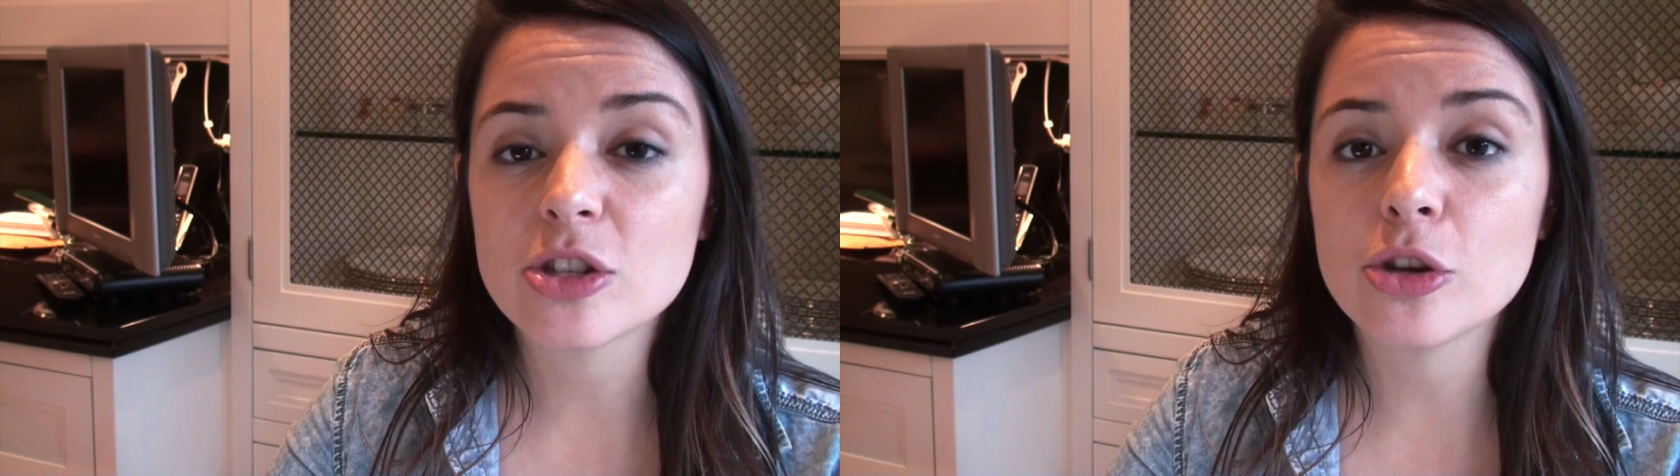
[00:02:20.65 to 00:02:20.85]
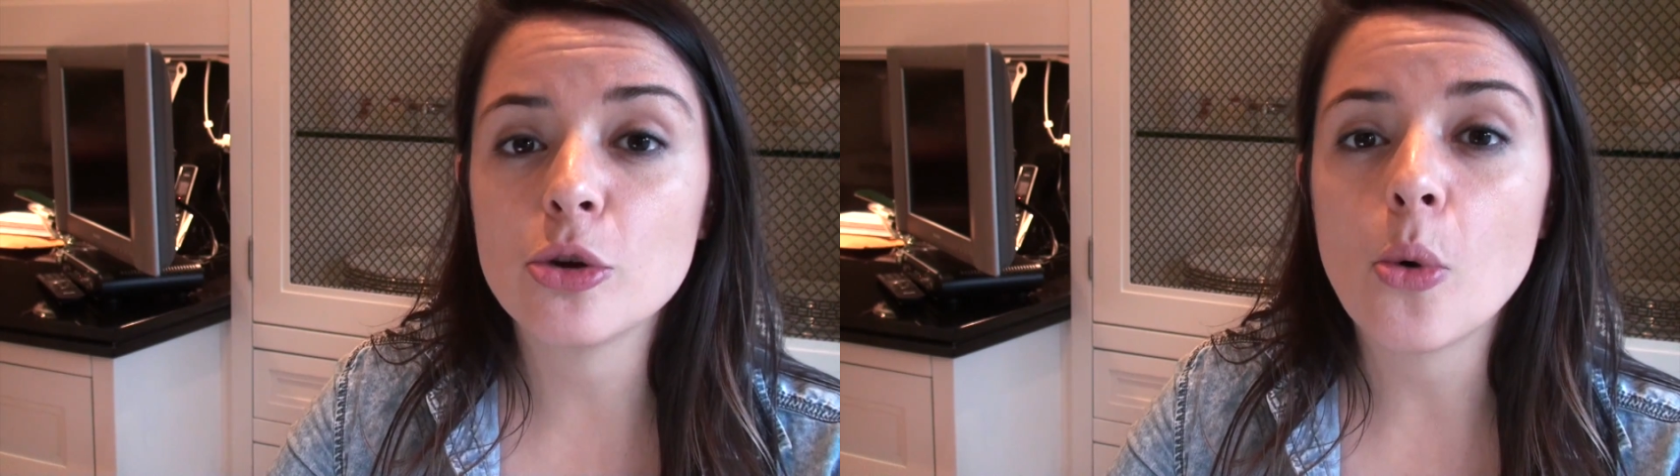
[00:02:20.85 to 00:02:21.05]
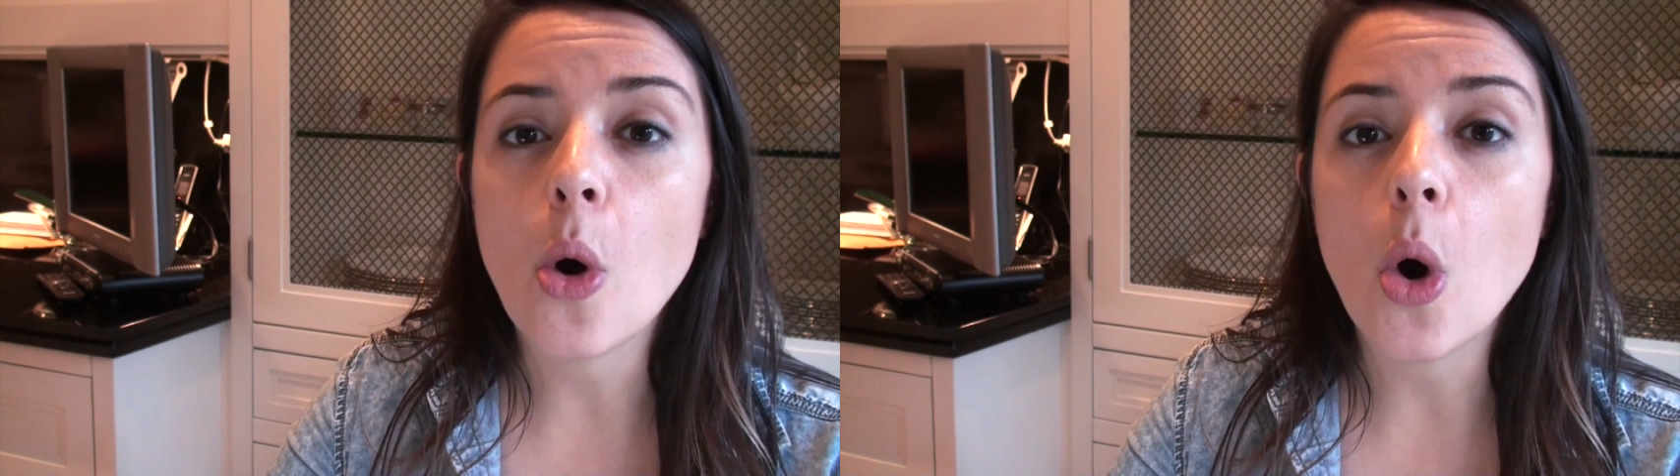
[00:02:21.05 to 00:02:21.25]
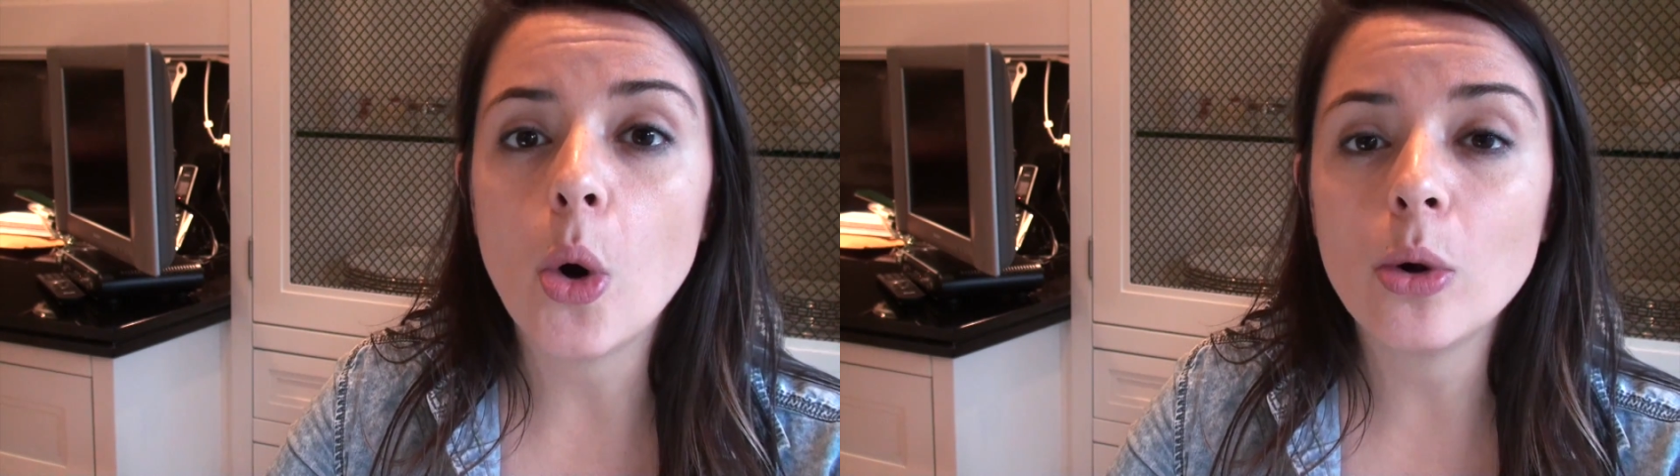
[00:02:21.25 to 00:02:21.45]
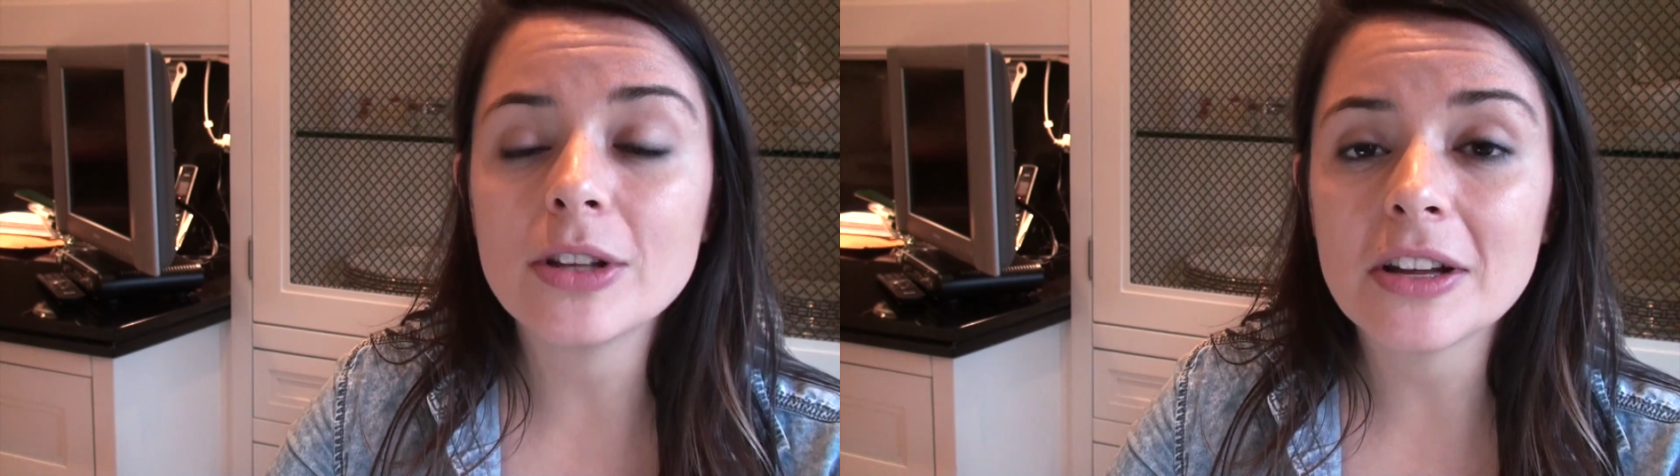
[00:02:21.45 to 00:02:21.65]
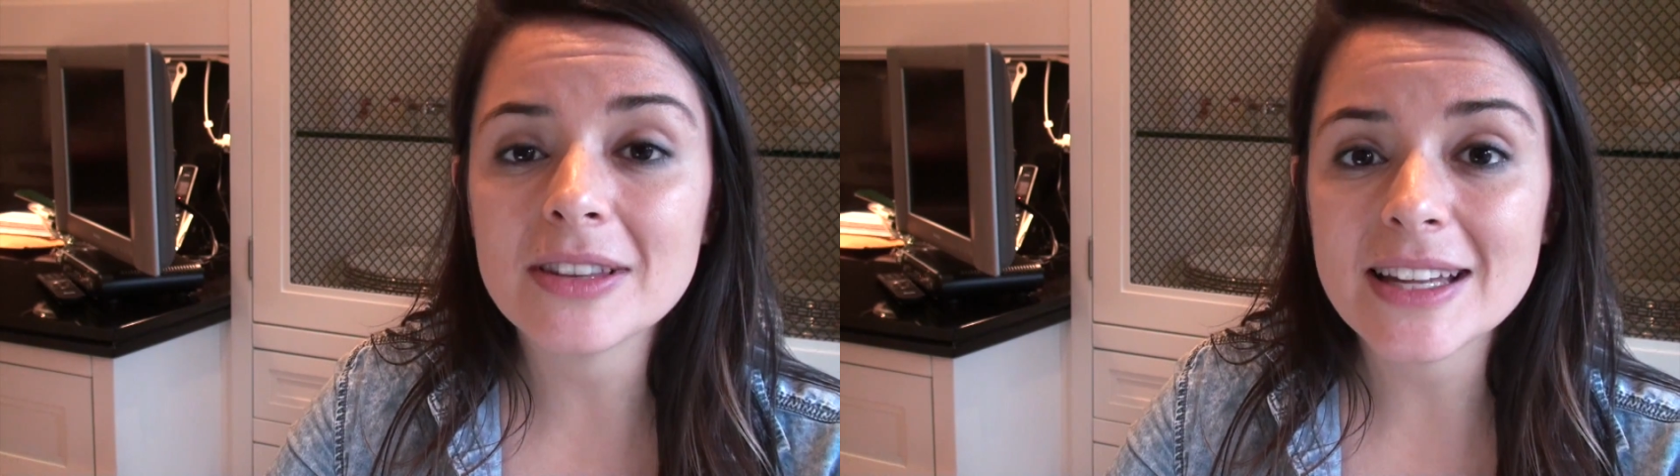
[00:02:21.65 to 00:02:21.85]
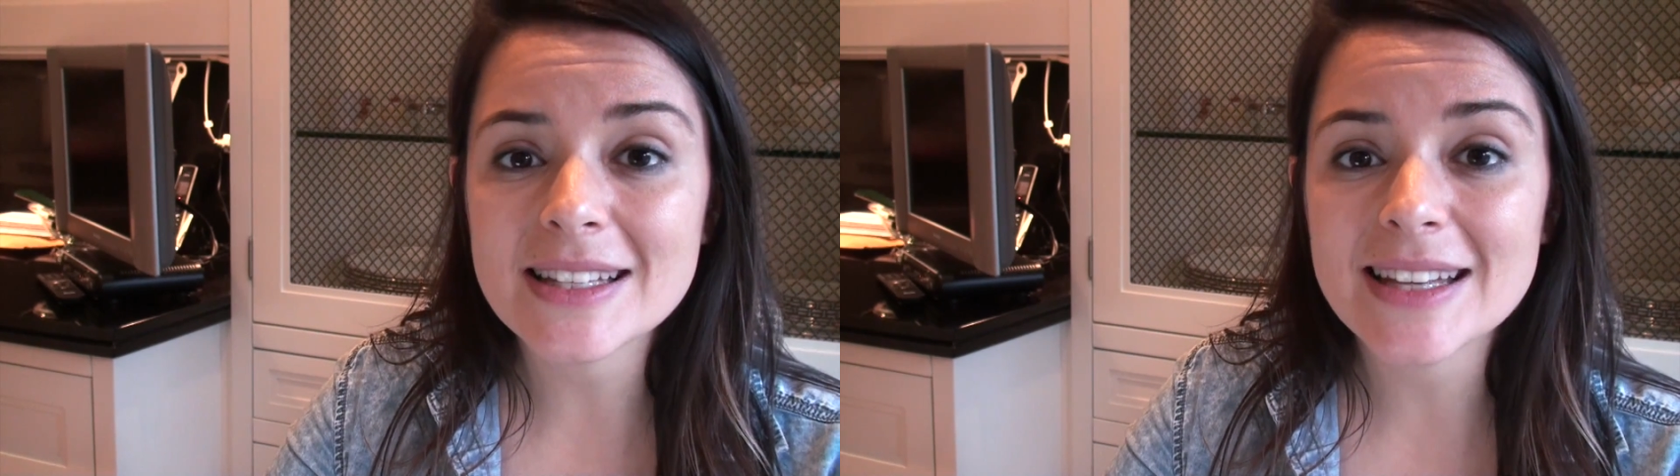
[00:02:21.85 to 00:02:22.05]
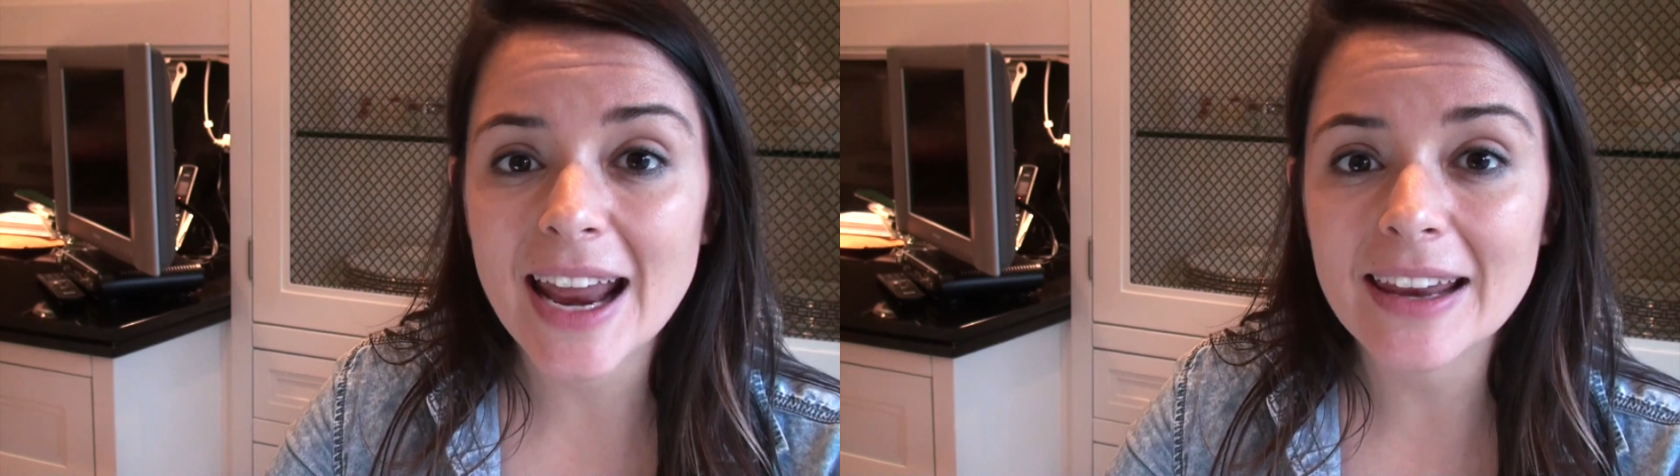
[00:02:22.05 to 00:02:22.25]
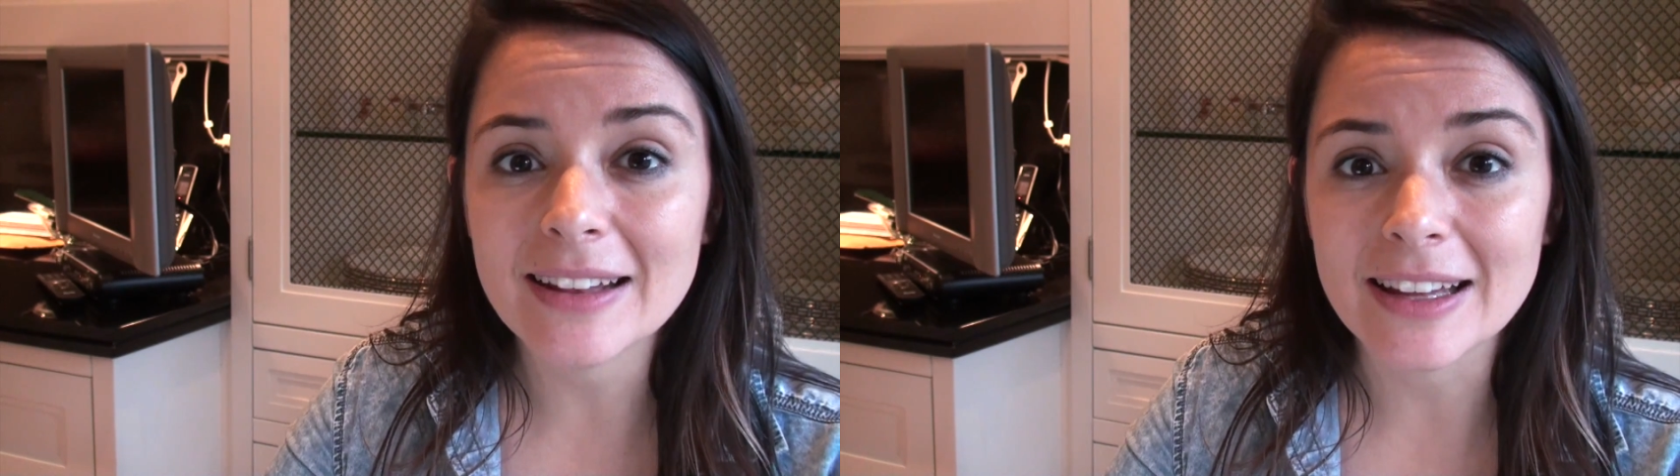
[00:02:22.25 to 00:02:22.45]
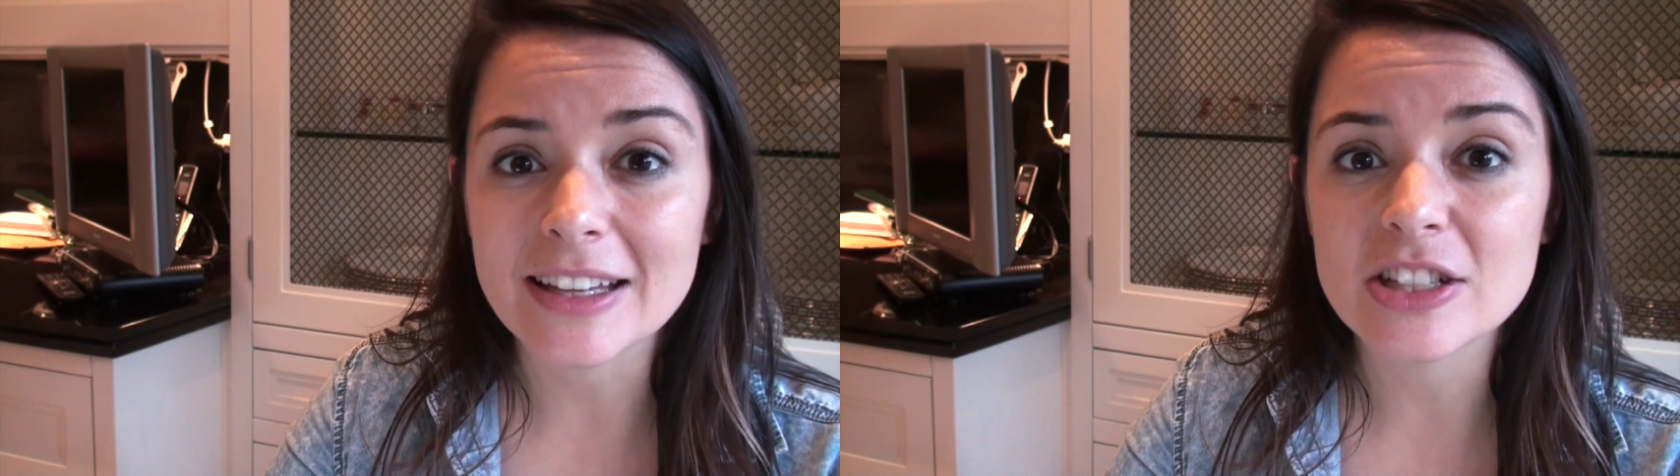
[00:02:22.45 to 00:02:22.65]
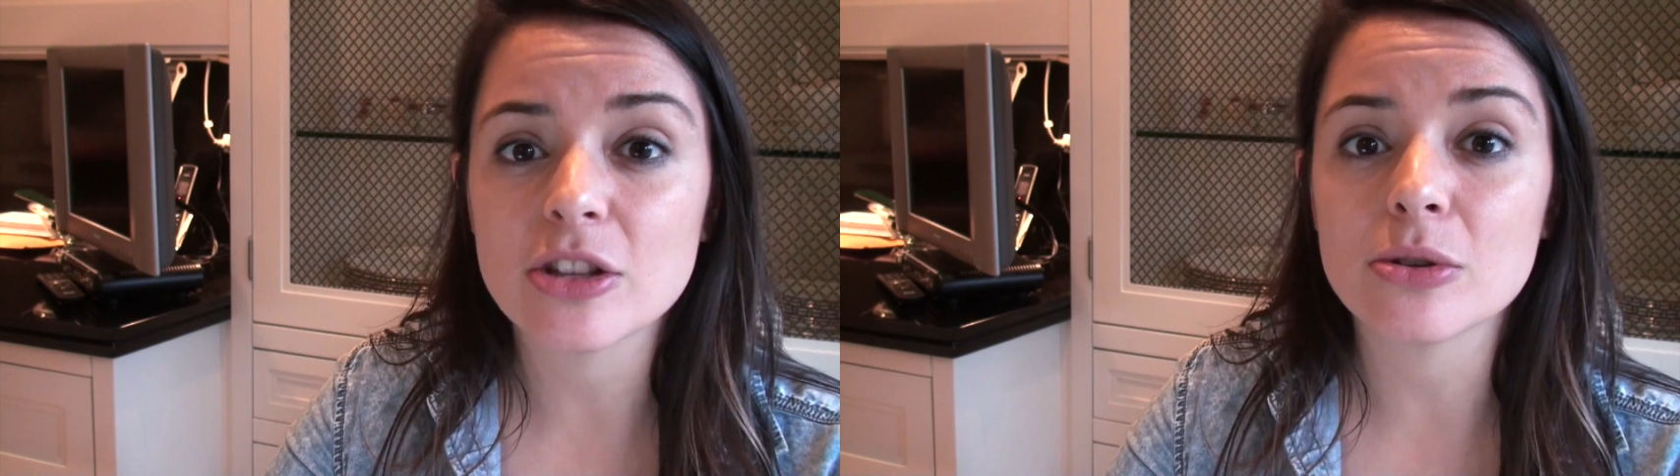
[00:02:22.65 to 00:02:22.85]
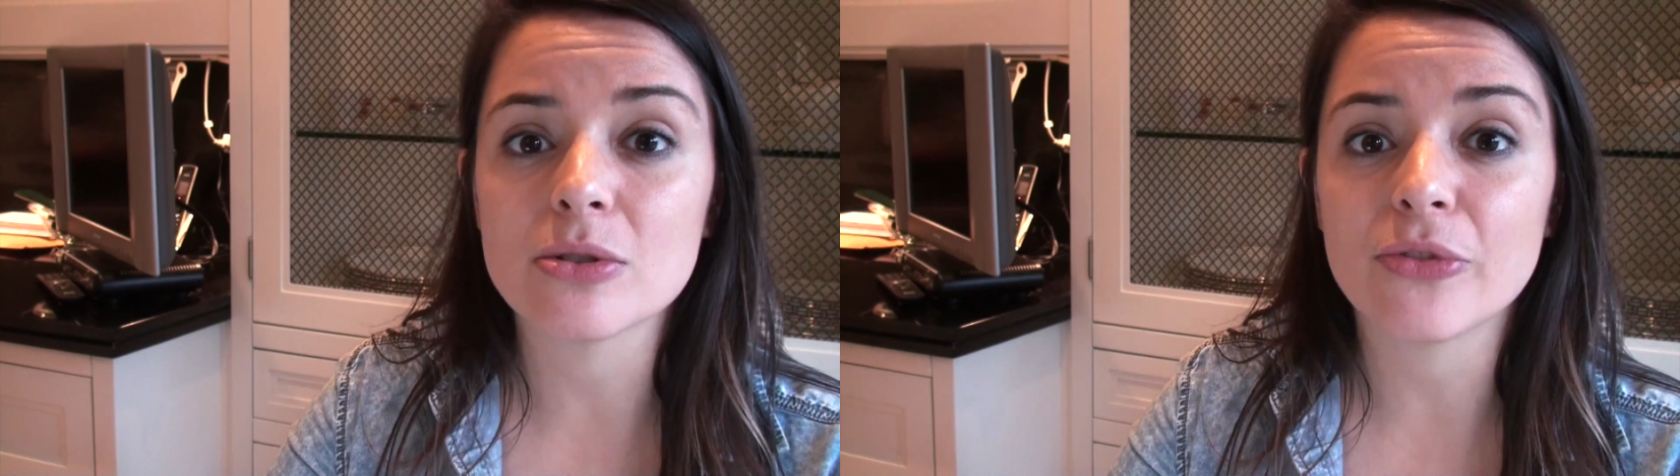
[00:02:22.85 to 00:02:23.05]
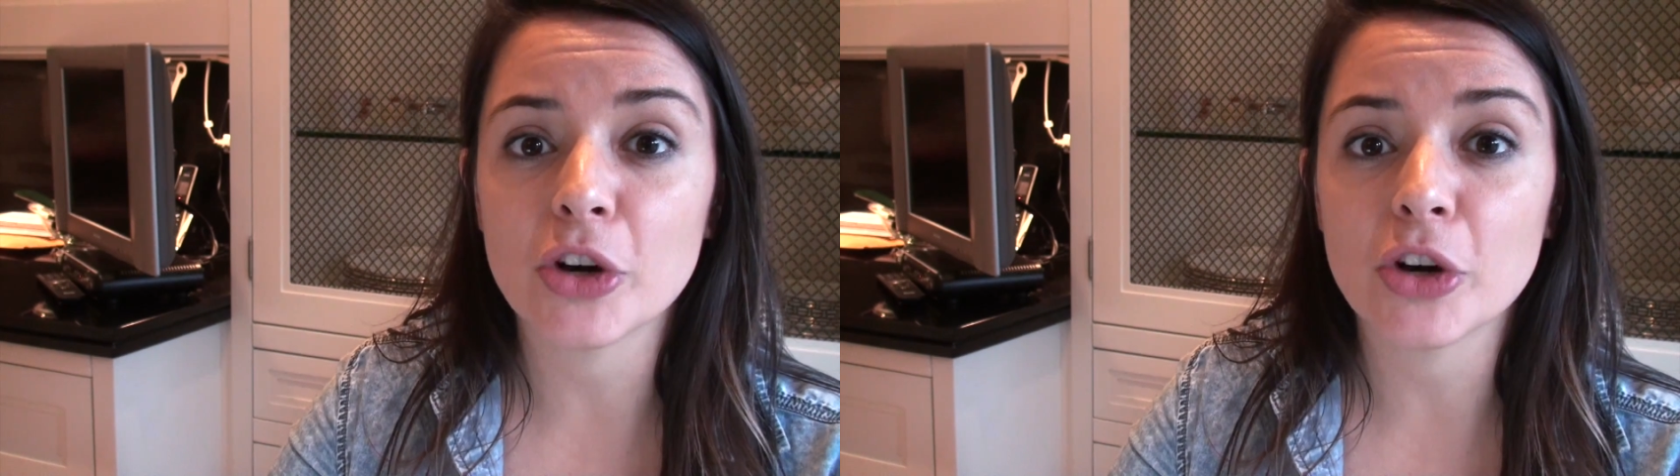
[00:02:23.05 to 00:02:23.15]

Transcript: so you hold on less tightly to those